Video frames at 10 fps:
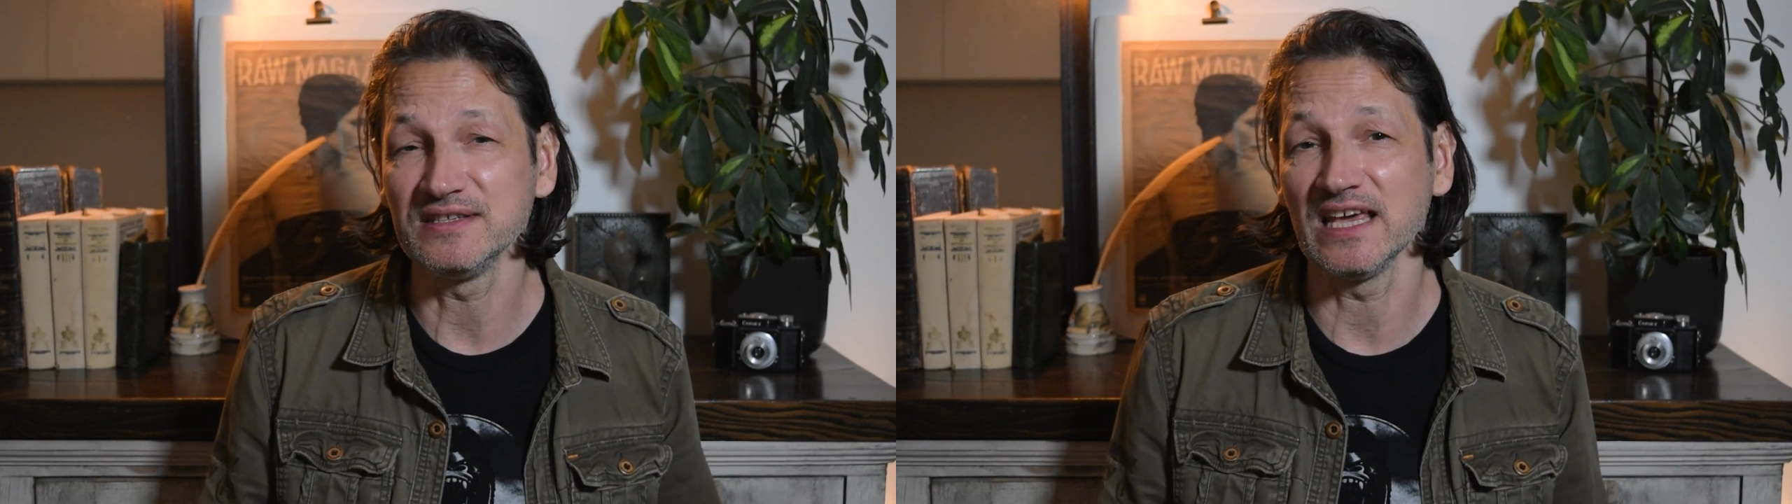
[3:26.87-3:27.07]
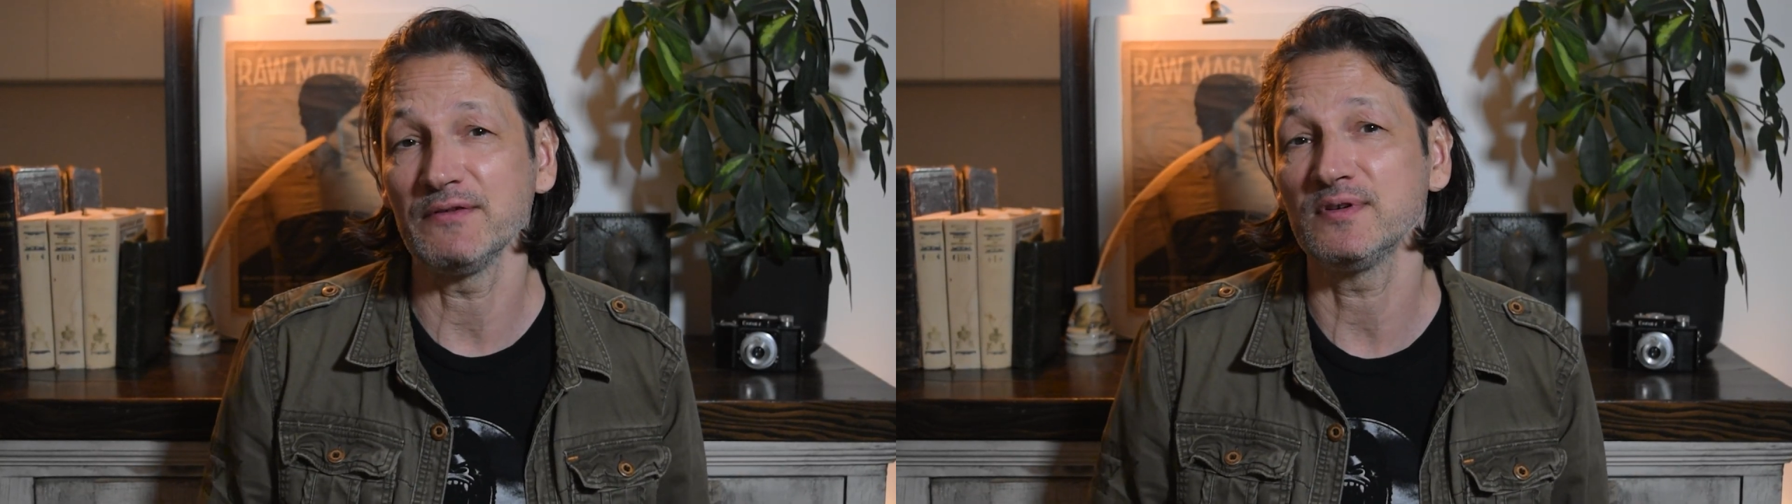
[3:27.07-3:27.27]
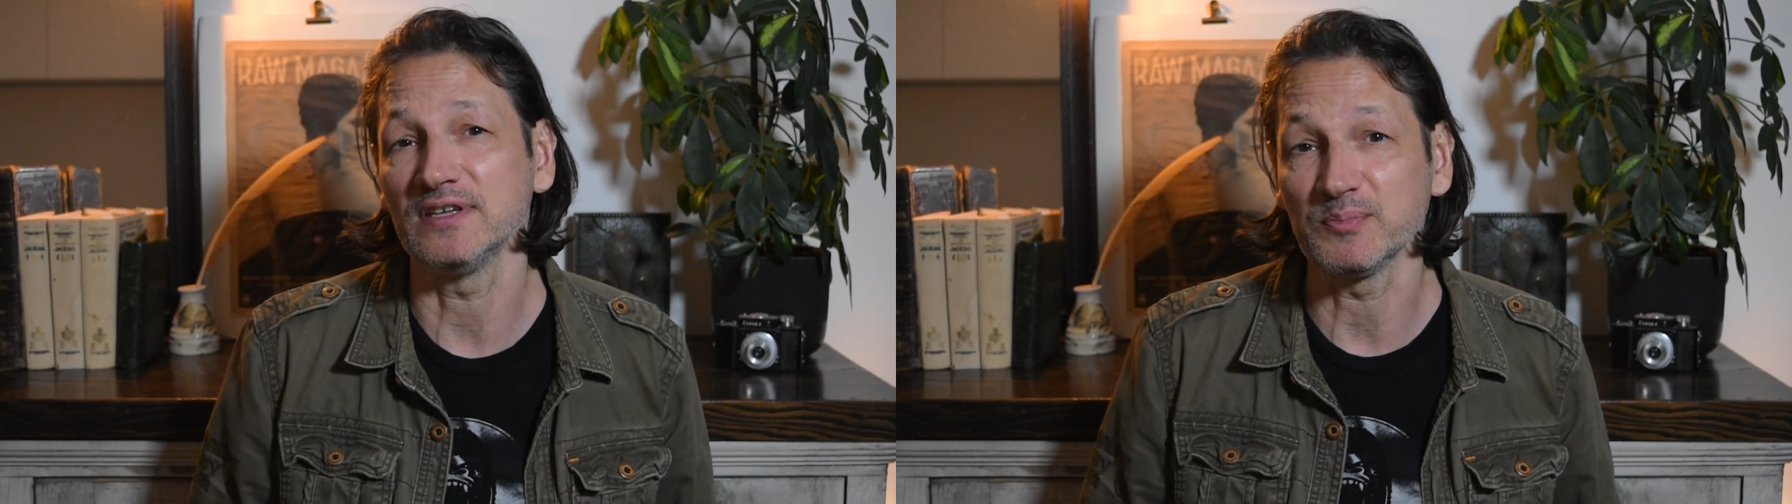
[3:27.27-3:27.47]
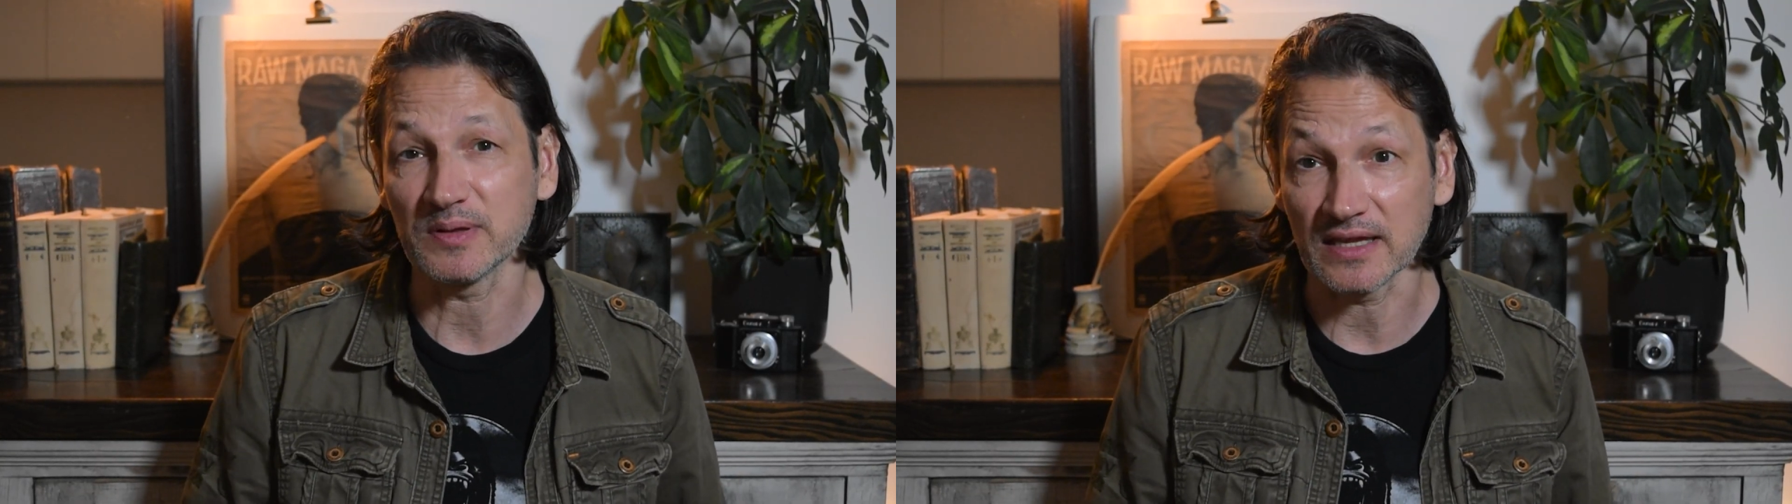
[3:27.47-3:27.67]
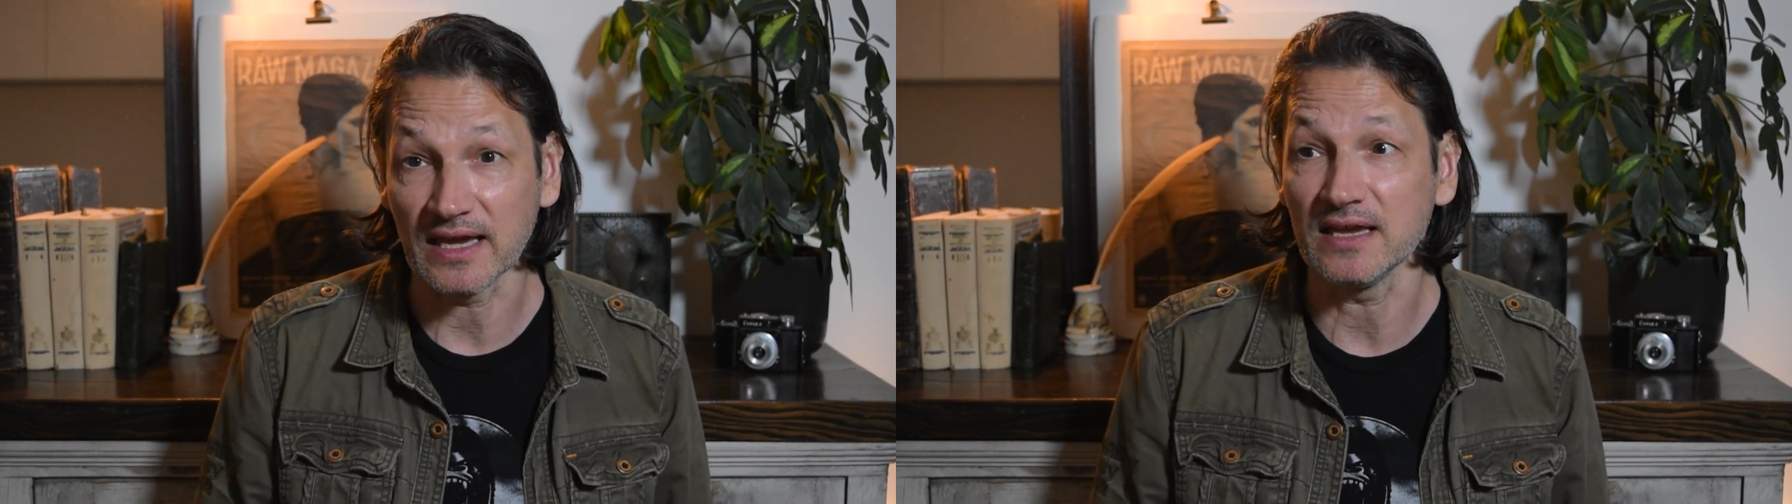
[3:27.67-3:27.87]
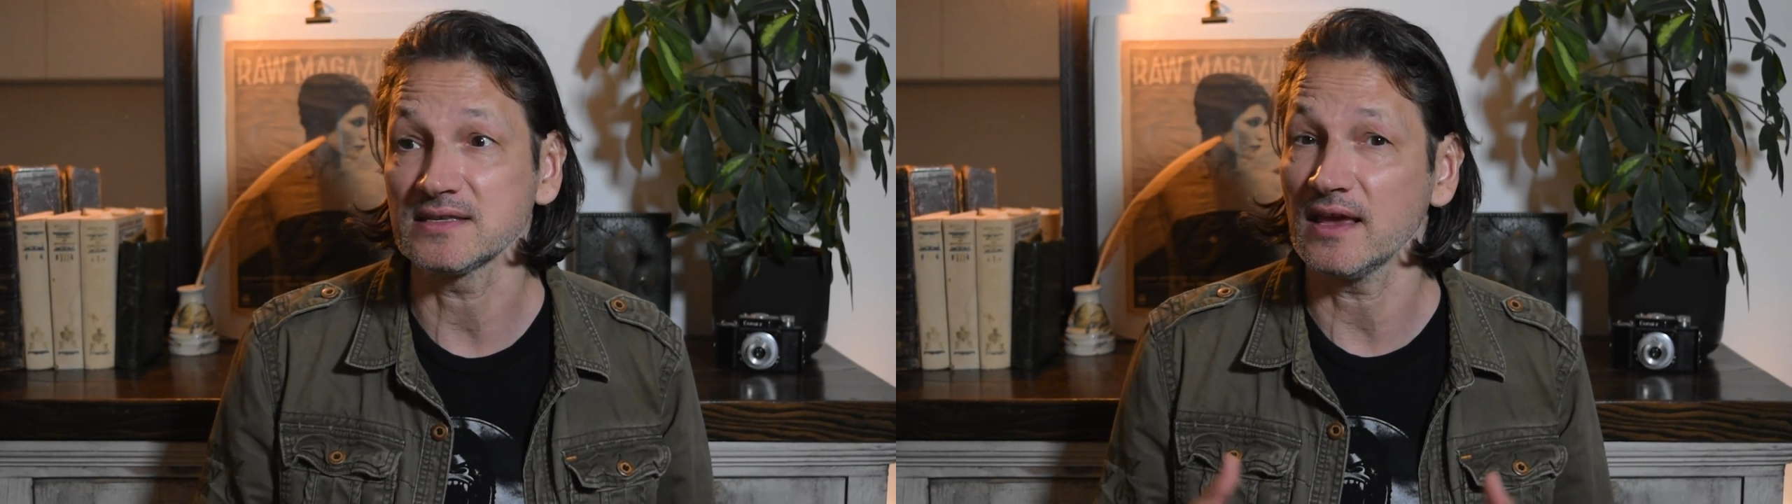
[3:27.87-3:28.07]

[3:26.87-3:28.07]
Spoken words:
devil that plays